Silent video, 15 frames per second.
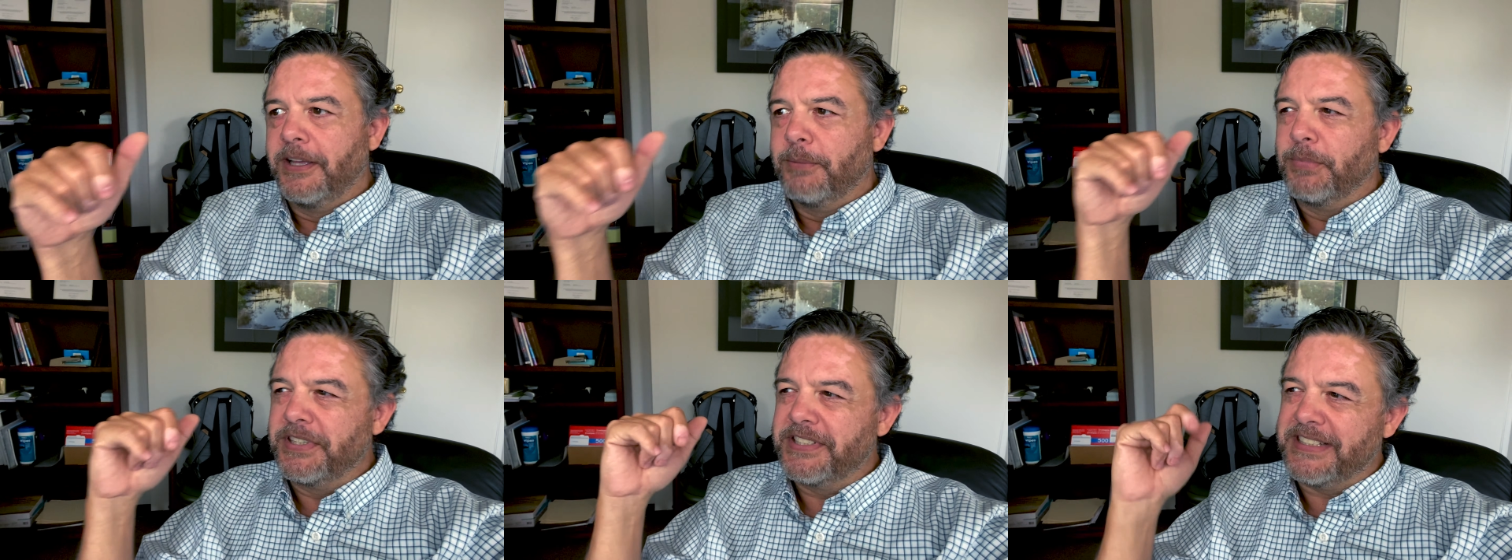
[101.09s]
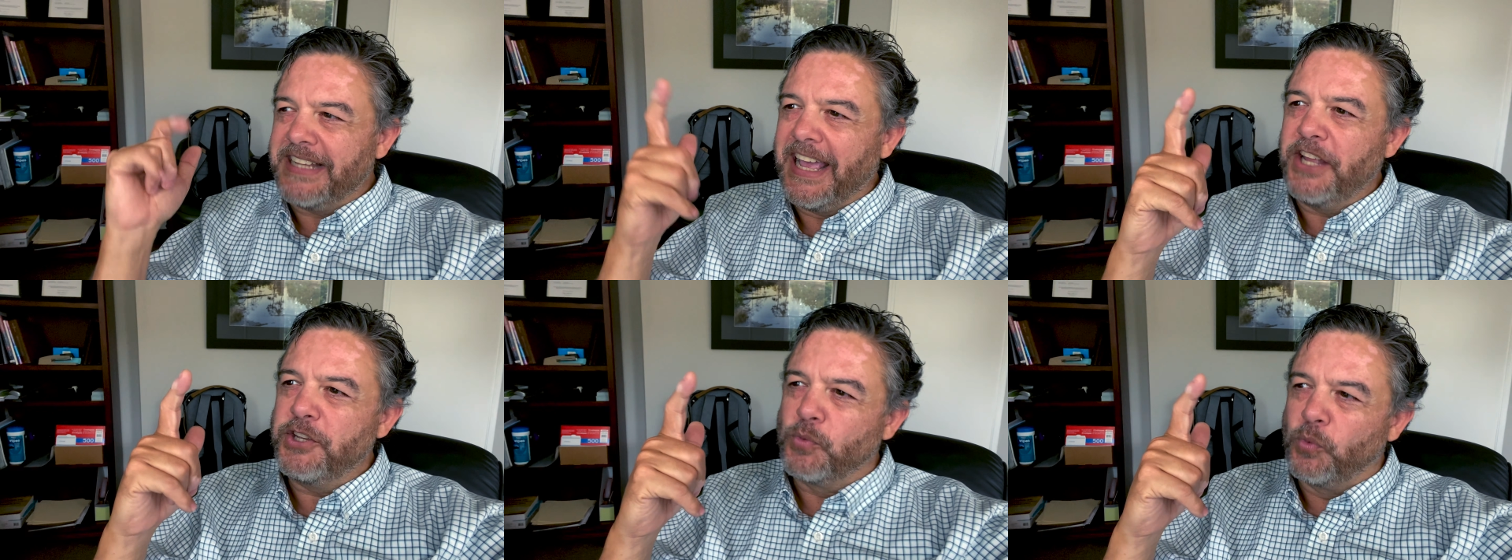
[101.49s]
The
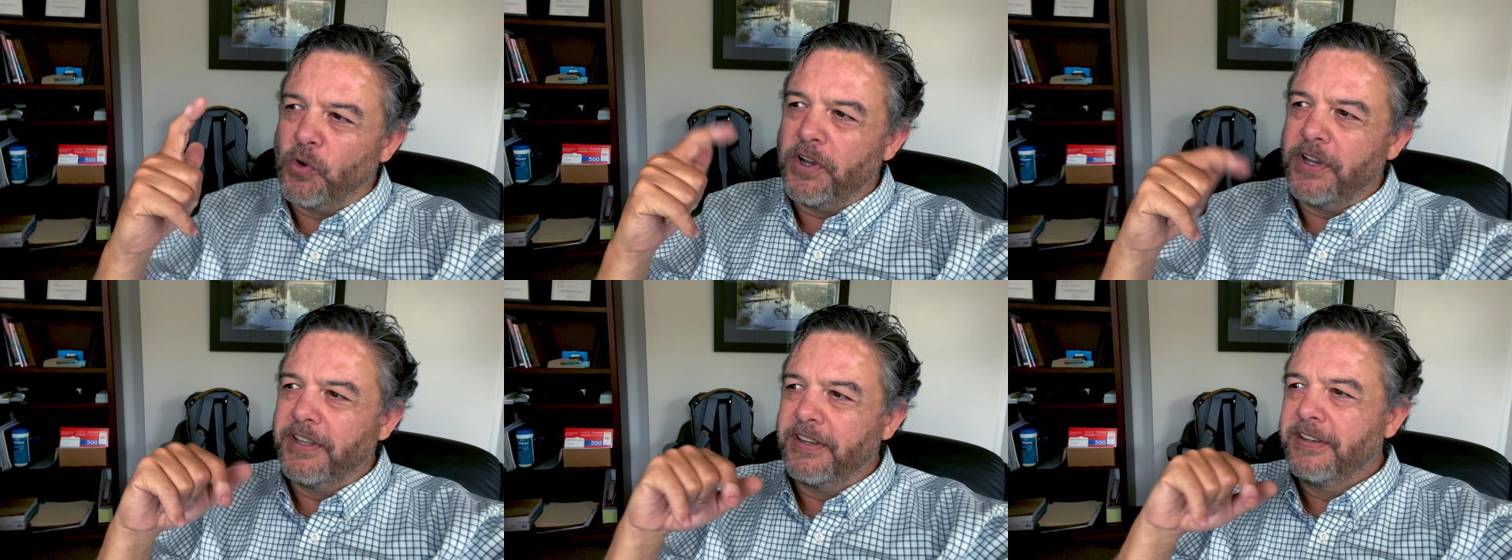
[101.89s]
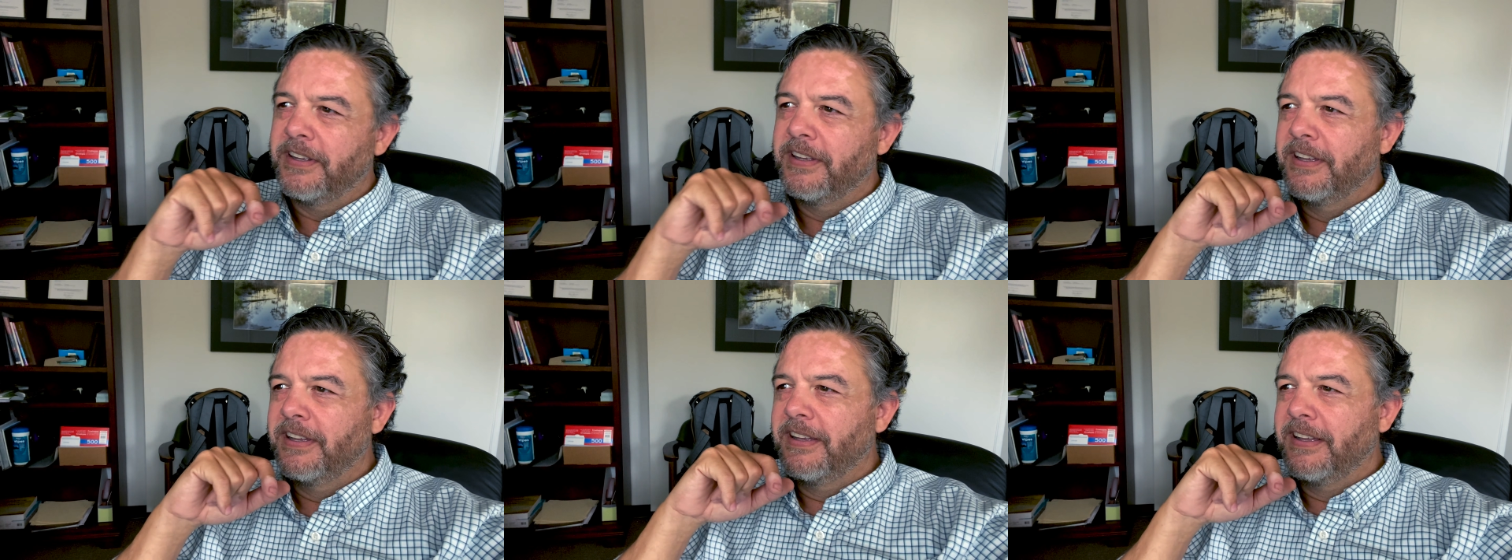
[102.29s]
stage 1,
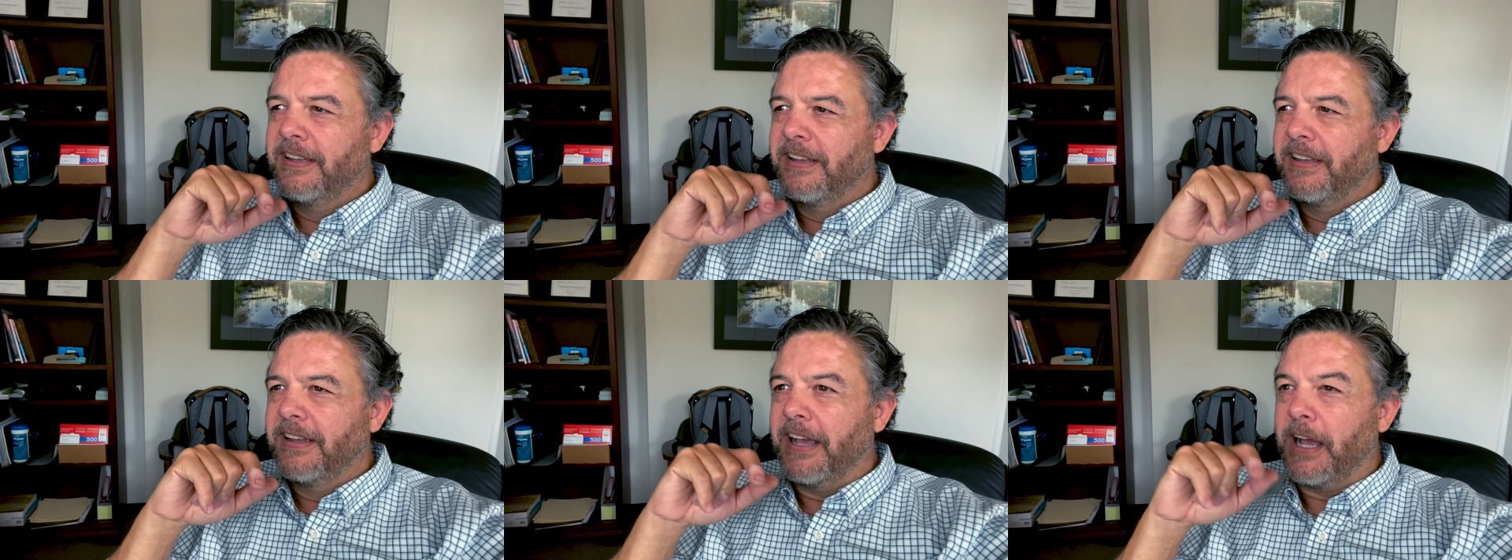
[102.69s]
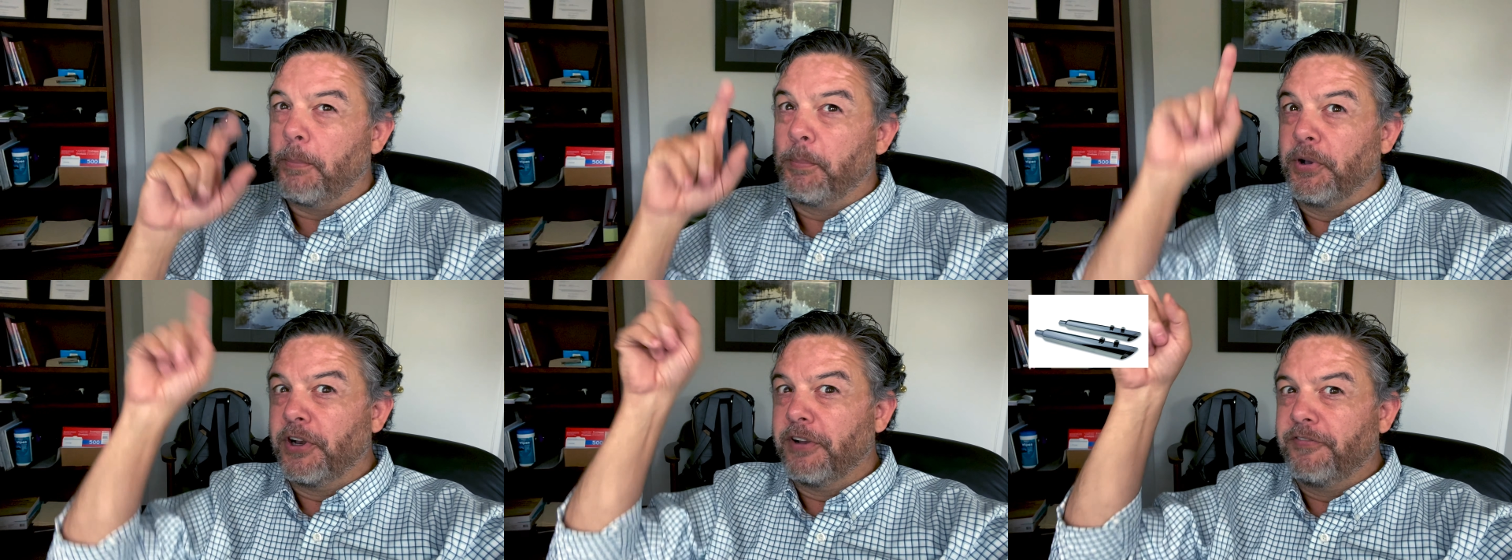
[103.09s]
I'll
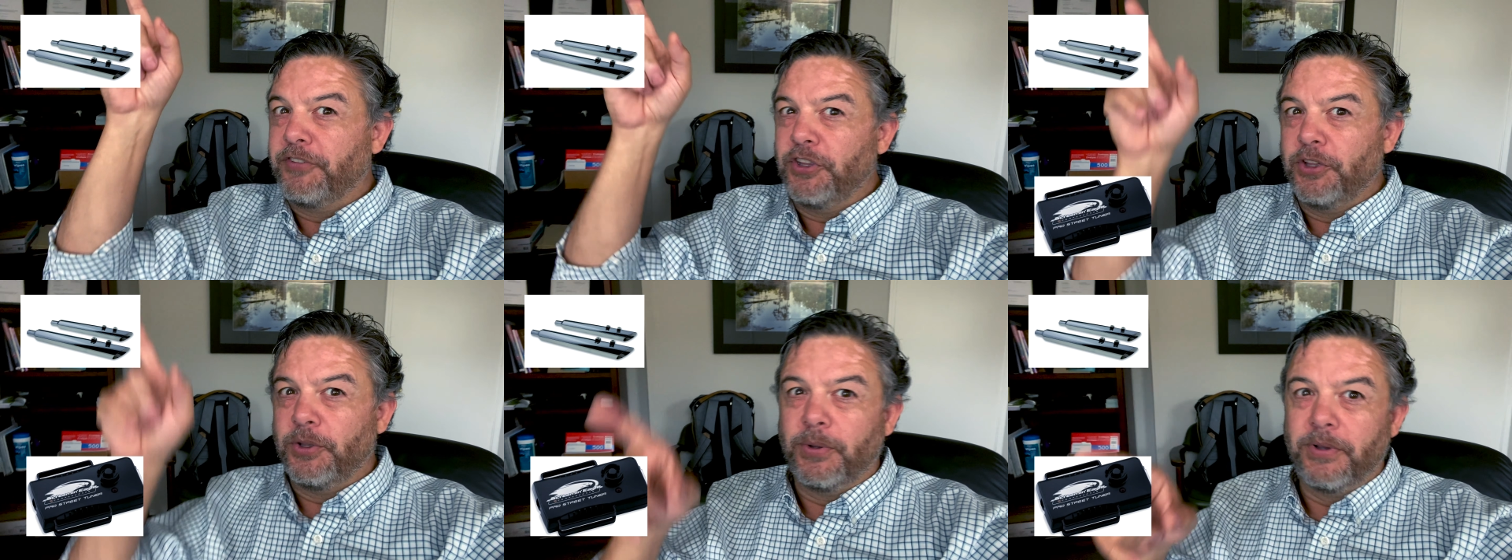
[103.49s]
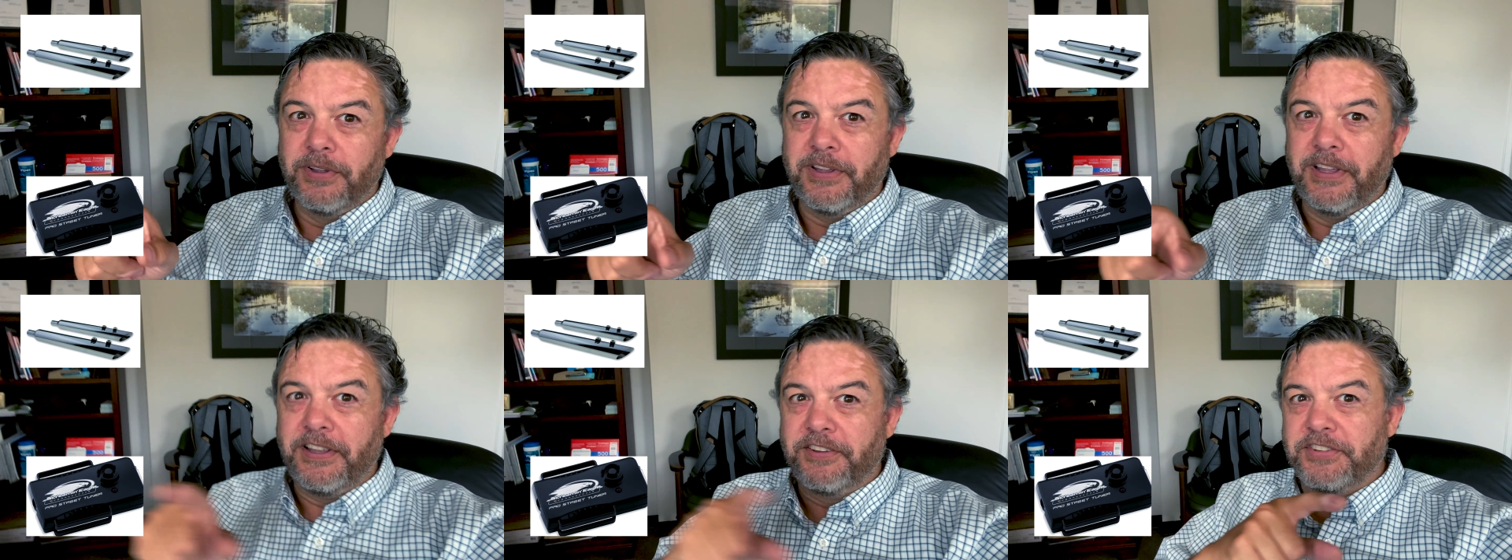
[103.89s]
put a few
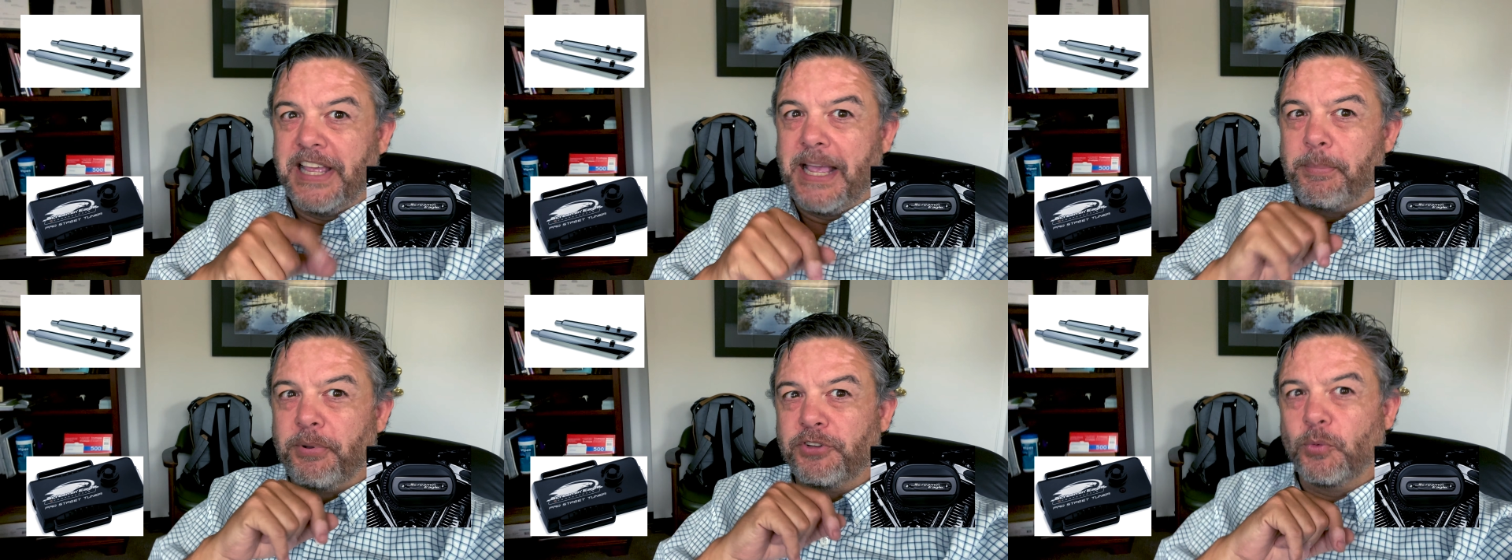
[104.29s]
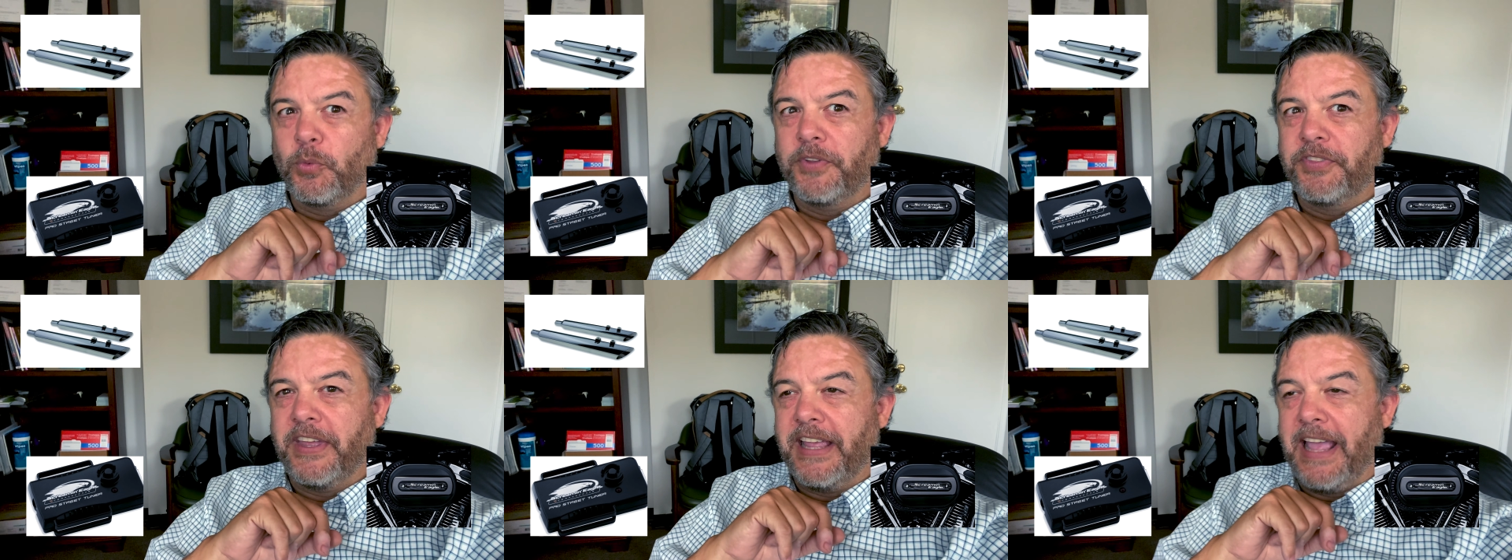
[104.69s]
examples of
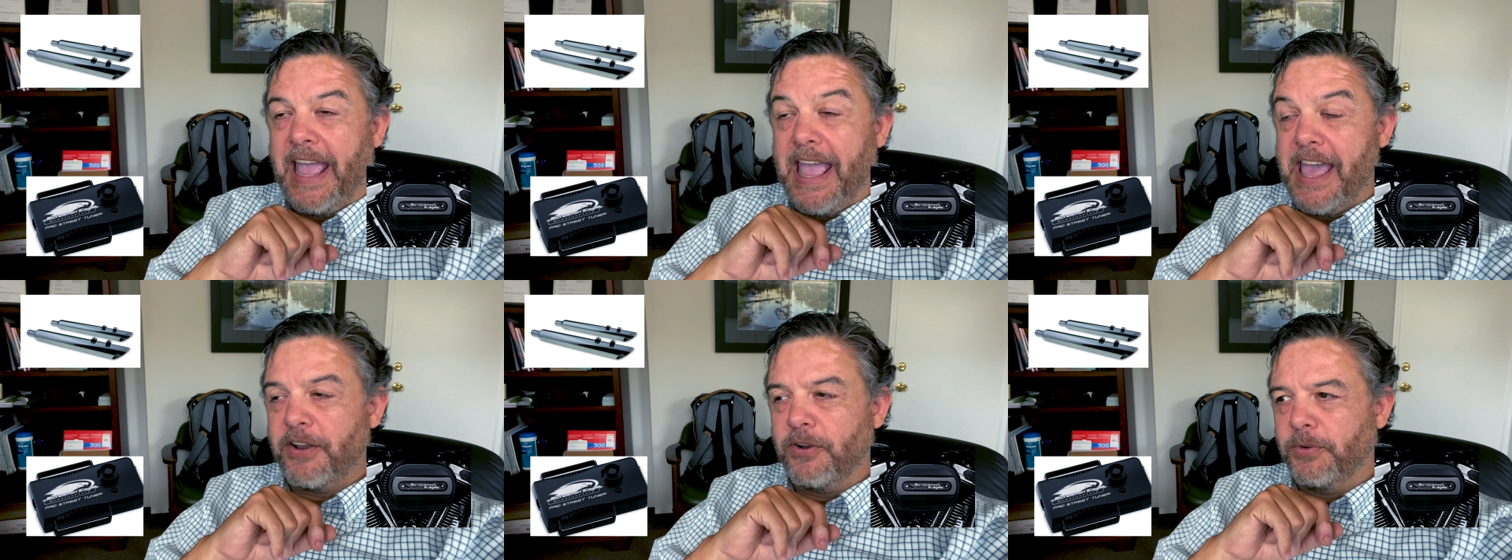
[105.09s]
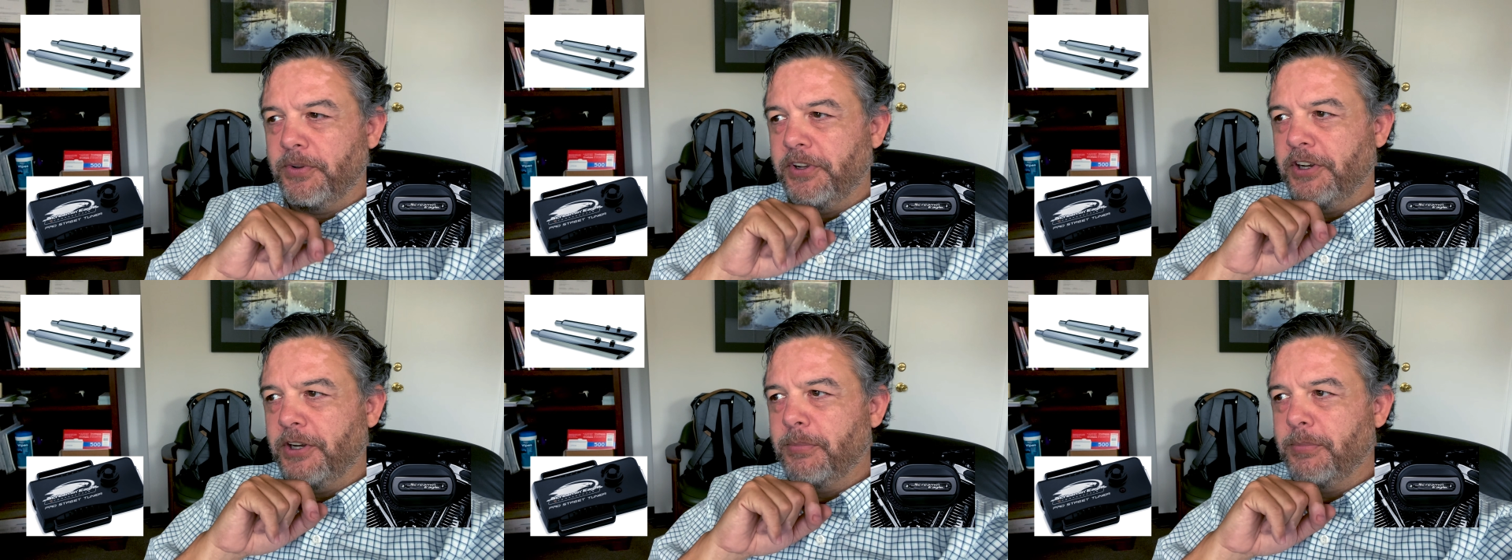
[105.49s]
what they add on here,